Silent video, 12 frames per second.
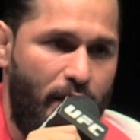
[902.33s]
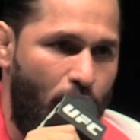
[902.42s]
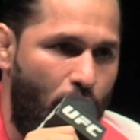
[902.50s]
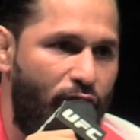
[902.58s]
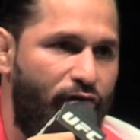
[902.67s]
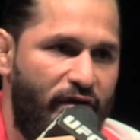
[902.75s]

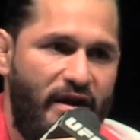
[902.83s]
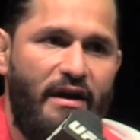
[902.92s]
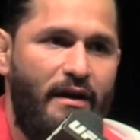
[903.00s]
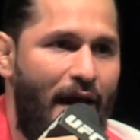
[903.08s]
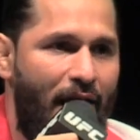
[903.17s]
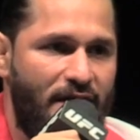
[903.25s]
known for
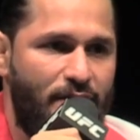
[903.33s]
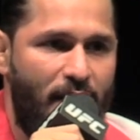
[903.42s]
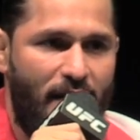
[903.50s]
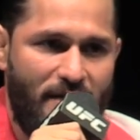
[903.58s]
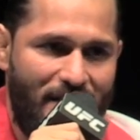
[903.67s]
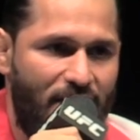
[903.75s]
kicking ass,
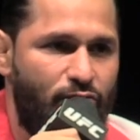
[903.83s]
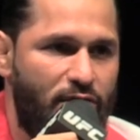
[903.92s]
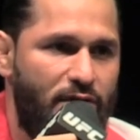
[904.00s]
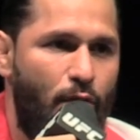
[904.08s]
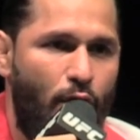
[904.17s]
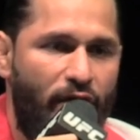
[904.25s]
man, because that's
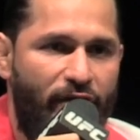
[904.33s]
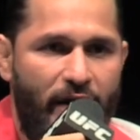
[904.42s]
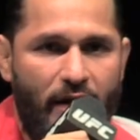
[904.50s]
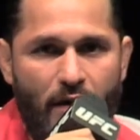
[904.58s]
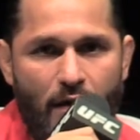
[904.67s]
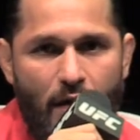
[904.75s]
what's
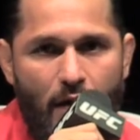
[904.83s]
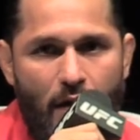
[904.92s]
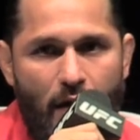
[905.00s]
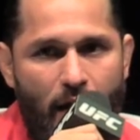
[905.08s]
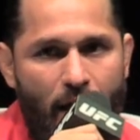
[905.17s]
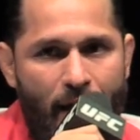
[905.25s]
motivating.
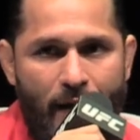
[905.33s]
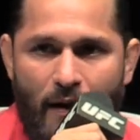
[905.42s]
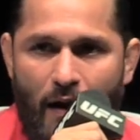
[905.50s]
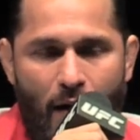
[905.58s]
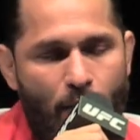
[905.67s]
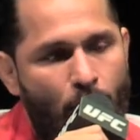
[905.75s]
And
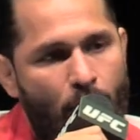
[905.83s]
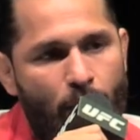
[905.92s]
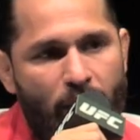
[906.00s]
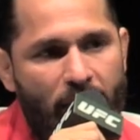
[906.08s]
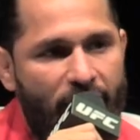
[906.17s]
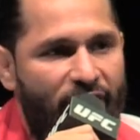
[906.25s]
I'm more
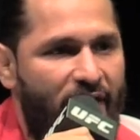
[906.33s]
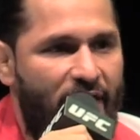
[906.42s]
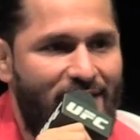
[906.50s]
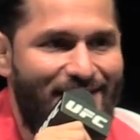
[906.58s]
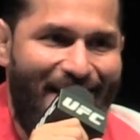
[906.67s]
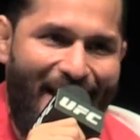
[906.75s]

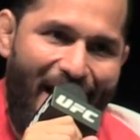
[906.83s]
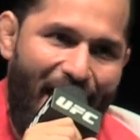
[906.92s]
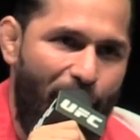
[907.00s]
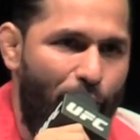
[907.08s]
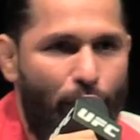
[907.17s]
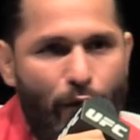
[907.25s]
motivated than
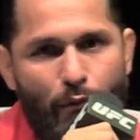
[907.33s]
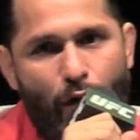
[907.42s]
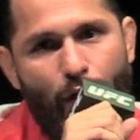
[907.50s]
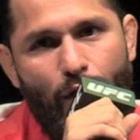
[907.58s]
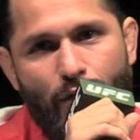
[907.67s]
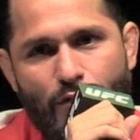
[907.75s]
ever,
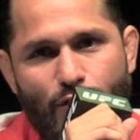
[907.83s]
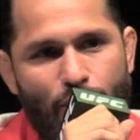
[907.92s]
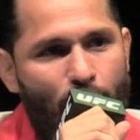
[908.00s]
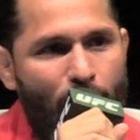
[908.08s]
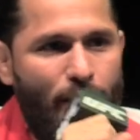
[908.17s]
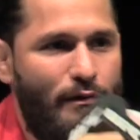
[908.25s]
bro. You
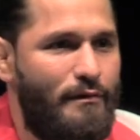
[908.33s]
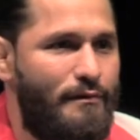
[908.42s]
know?